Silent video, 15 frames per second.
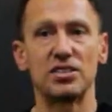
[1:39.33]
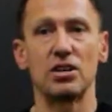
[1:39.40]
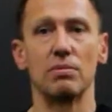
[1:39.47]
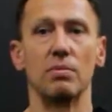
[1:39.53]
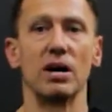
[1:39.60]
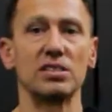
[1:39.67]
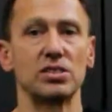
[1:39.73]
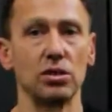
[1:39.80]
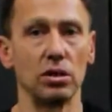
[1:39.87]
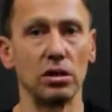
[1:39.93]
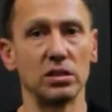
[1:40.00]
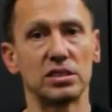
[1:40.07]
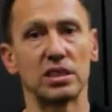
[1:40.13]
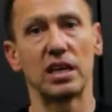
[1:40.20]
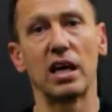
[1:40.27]
to your
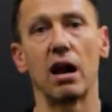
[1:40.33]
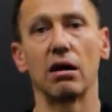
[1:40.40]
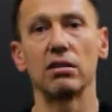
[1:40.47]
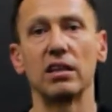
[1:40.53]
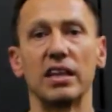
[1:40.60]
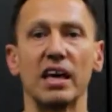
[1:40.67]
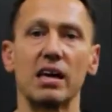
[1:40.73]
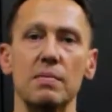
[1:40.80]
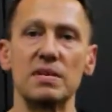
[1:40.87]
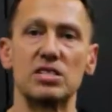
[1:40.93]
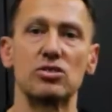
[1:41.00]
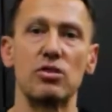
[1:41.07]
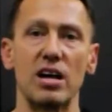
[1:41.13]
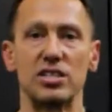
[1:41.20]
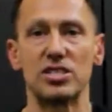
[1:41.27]
muscles, get all the ligaments
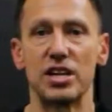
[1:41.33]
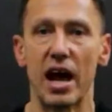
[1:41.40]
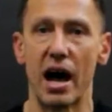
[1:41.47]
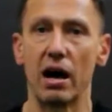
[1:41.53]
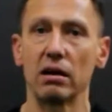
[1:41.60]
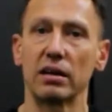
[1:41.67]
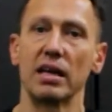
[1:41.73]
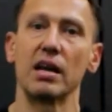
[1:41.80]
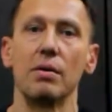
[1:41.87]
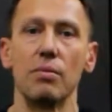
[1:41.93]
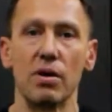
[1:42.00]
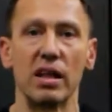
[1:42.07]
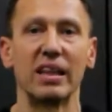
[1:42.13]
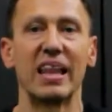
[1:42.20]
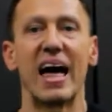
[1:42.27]
stretched out, get them
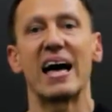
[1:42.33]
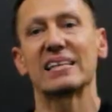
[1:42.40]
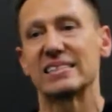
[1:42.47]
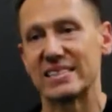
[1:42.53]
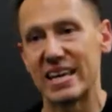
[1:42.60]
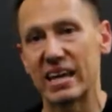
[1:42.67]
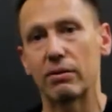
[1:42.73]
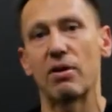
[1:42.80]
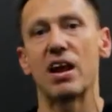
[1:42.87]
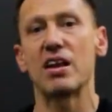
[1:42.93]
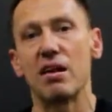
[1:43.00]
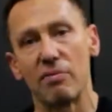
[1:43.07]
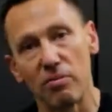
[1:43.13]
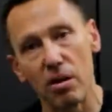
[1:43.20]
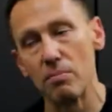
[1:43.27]
elastic, ready
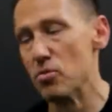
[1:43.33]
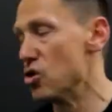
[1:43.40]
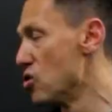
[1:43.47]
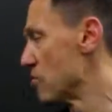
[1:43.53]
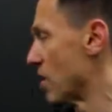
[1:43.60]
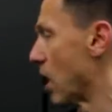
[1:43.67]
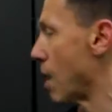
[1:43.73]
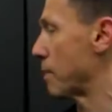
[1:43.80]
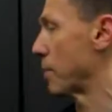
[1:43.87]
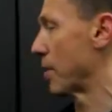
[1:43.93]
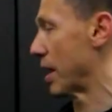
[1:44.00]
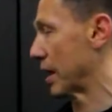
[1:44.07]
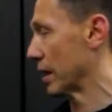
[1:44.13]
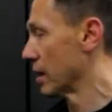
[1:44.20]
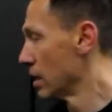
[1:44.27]
to move and
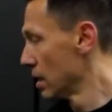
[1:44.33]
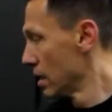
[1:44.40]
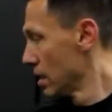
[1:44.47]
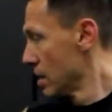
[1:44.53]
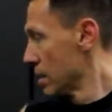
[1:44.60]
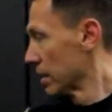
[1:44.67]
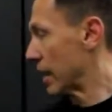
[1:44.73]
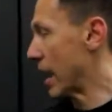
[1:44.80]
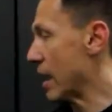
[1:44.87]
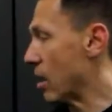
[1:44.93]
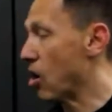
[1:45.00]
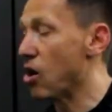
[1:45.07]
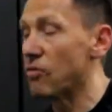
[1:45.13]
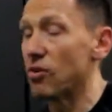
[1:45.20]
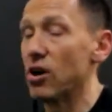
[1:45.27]
operate. Okay,
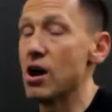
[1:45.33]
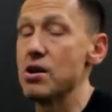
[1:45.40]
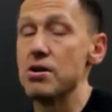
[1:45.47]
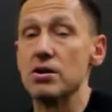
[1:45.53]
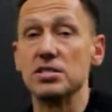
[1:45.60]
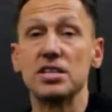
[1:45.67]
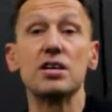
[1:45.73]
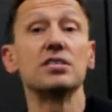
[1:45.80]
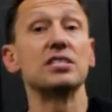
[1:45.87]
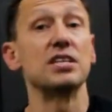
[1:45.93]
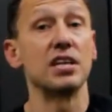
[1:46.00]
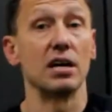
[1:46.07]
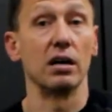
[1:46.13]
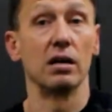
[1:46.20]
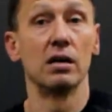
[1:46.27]
over-unders, here's the
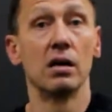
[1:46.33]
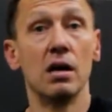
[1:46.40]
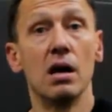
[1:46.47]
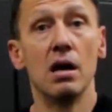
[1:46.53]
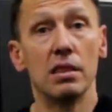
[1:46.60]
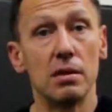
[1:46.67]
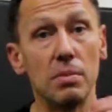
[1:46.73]
deal. The